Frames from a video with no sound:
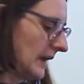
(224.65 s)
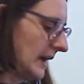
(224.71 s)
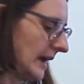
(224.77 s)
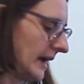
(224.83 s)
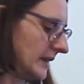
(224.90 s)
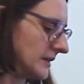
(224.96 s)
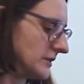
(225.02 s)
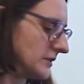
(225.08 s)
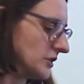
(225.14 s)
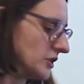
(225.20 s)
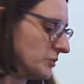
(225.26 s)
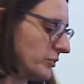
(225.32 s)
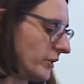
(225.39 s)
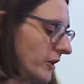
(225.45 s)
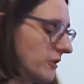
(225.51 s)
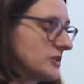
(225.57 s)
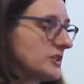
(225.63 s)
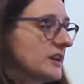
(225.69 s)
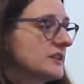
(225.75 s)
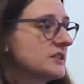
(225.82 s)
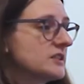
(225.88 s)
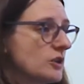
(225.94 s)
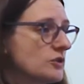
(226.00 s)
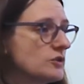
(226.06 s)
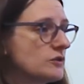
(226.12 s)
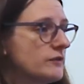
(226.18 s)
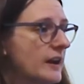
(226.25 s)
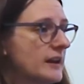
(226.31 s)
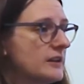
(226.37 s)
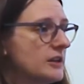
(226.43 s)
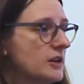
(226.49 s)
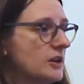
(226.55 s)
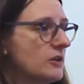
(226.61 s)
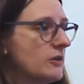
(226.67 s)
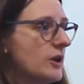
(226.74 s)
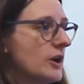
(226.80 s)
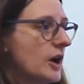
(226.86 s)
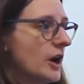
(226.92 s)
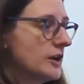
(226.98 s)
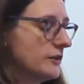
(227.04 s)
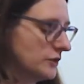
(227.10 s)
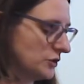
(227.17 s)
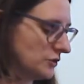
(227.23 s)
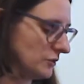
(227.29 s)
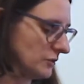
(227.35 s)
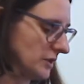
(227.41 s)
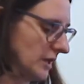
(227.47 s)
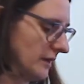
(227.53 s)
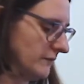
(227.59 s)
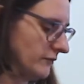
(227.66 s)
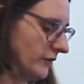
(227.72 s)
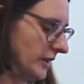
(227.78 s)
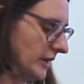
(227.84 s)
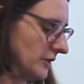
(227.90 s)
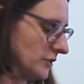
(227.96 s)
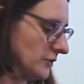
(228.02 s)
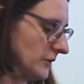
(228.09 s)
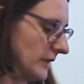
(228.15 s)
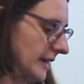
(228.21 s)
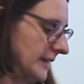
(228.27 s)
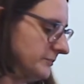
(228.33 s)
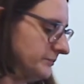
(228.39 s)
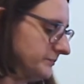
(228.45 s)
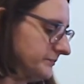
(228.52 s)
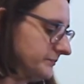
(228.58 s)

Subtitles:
and to prioritise social value over short-term financial gain,